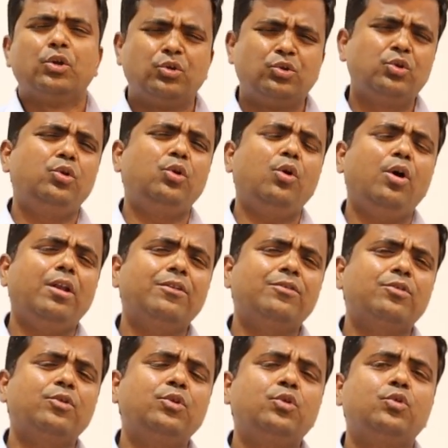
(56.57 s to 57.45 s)
Do you
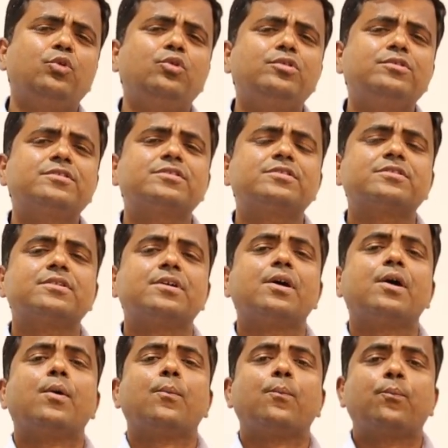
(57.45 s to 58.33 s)
also use
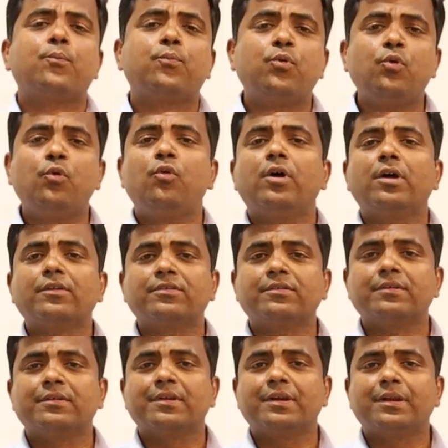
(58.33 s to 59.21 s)
poor
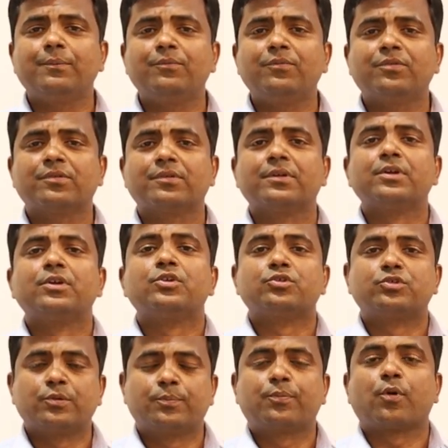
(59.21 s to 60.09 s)
synonyms
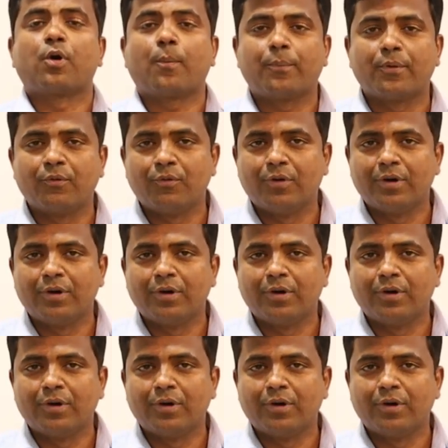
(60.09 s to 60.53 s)
to proper